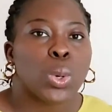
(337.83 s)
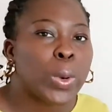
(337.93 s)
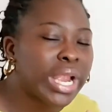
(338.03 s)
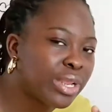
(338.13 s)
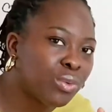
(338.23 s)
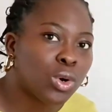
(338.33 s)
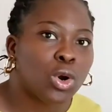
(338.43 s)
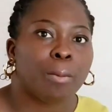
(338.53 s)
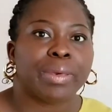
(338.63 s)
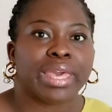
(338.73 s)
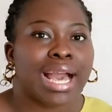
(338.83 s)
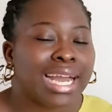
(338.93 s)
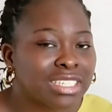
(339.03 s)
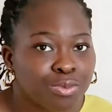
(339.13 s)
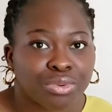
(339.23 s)
when he woke up, he
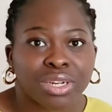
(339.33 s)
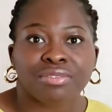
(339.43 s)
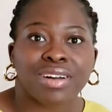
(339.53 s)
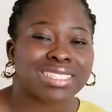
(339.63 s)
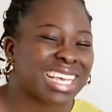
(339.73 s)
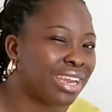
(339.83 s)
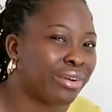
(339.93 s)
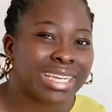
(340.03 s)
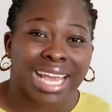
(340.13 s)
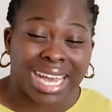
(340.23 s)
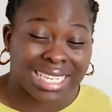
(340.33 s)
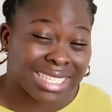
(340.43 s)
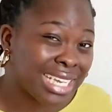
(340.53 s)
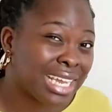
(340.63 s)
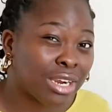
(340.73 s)
had his breakfast. Like I
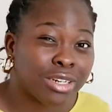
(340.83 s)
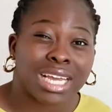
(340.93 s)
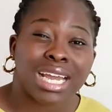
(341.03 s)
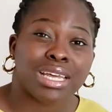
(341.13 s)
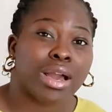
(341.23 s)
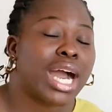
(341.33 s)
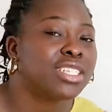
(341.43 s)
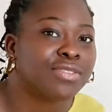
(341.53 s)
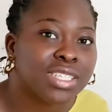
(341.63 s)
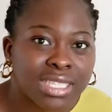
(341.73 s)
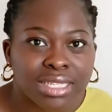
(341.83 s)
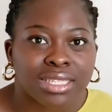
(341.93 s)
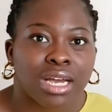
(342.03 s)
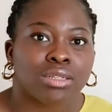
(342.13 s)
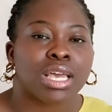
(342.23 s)
said, I already had our outfit set
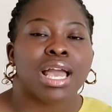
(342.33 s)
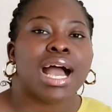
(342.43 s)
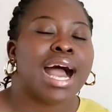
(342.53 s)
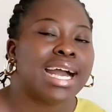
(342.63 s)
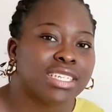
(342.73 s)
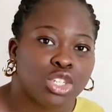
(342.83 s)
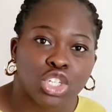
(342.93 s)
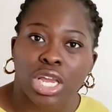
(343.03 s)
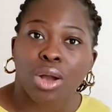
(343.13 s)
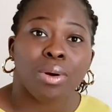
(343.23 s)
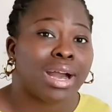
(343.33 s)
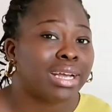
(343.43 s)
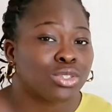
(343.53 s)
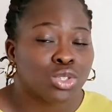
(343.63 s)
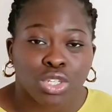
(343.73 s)
out, had his
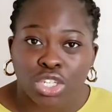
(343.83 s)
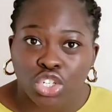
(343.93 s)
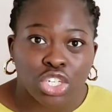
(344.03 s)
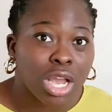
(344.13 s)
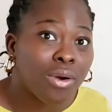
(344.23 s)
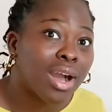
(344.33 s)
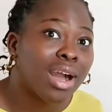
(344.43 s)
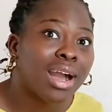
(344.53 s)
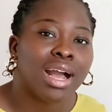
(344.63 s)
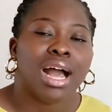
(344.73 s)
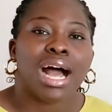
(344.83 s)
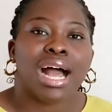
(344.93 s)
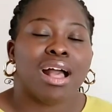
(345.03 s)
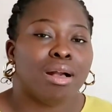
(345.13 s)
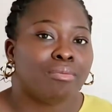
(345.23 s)
shower, took his shower.
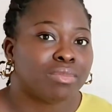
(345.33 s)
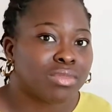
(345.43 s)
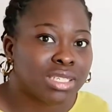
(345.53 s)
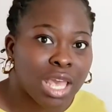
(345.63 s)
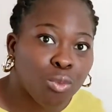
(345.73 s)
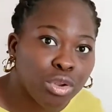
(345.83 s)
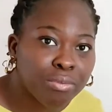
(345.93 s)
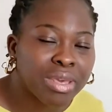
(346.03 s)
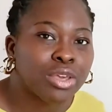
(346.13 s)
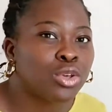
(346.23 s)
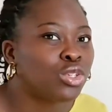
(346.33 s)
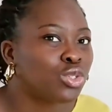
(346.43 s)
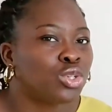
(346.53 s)
Same with me.